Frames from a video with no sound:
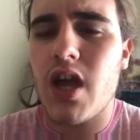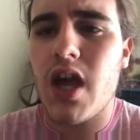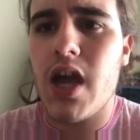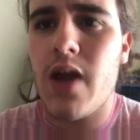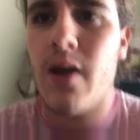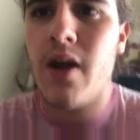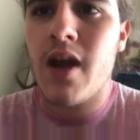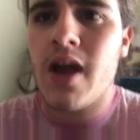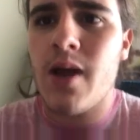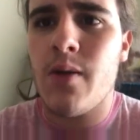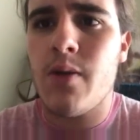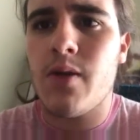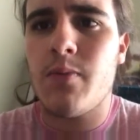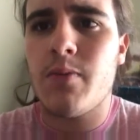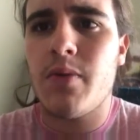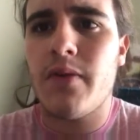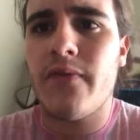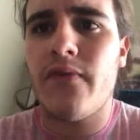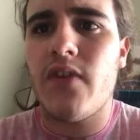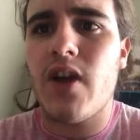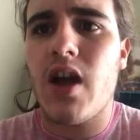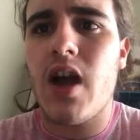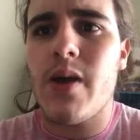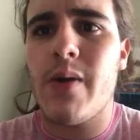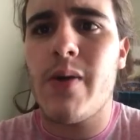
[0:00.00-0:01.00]
I I would
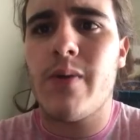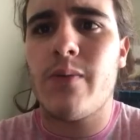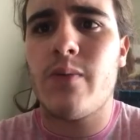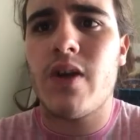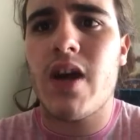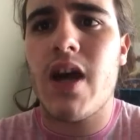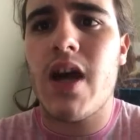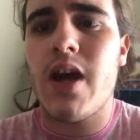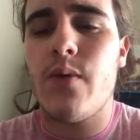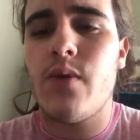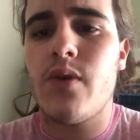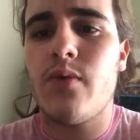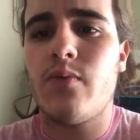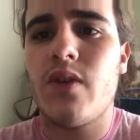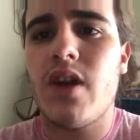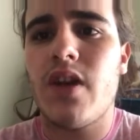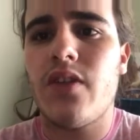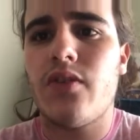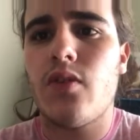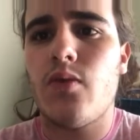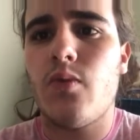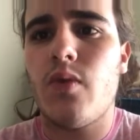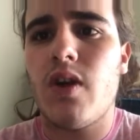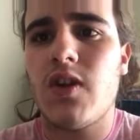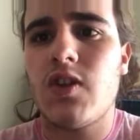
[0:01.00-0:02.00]
I would I would
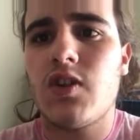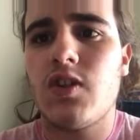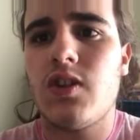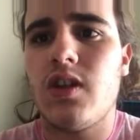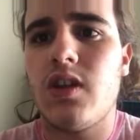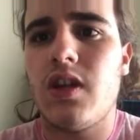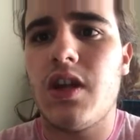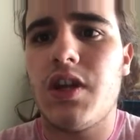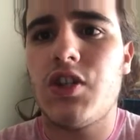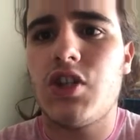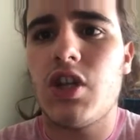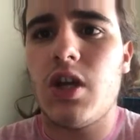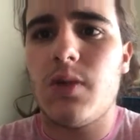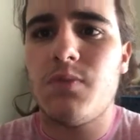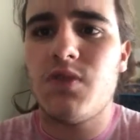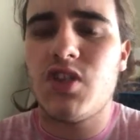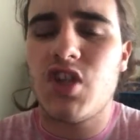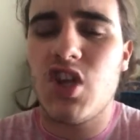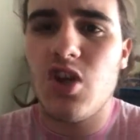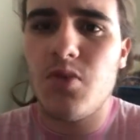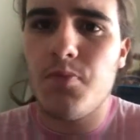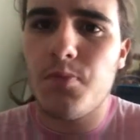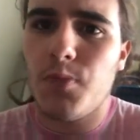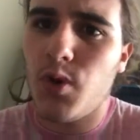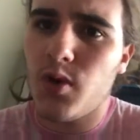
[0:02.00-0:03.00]
rather watch The Nut Job
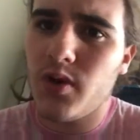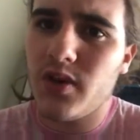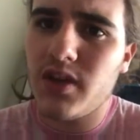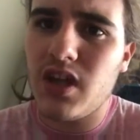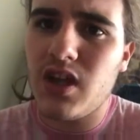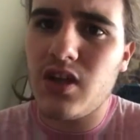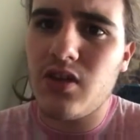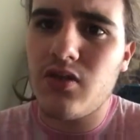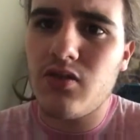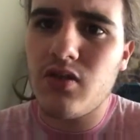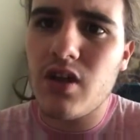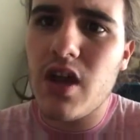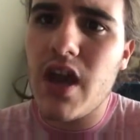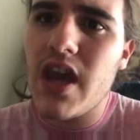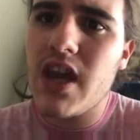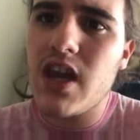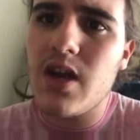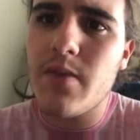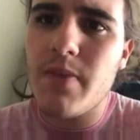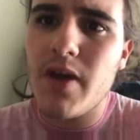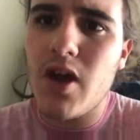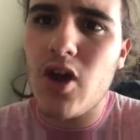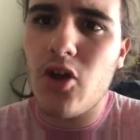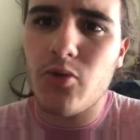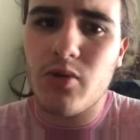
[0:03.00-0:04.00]
2 more than
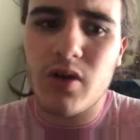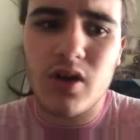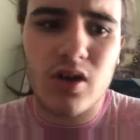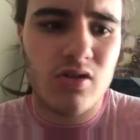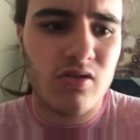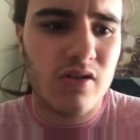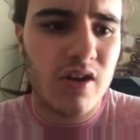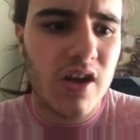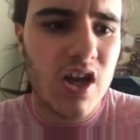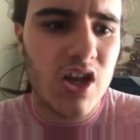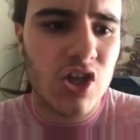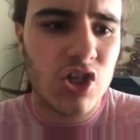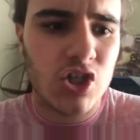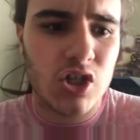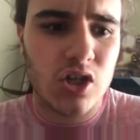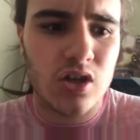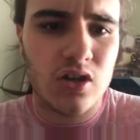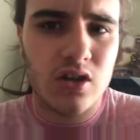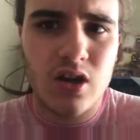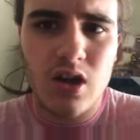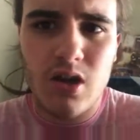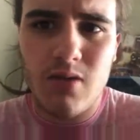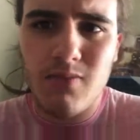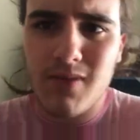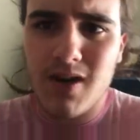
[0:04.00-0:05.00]
Annabelle
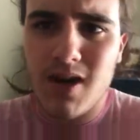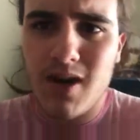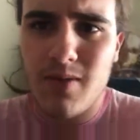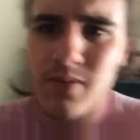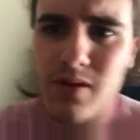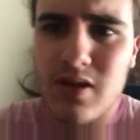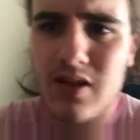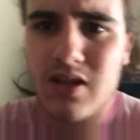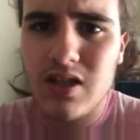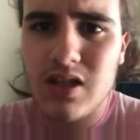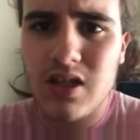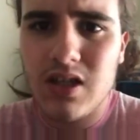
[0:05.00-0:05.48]
Recreation coming up.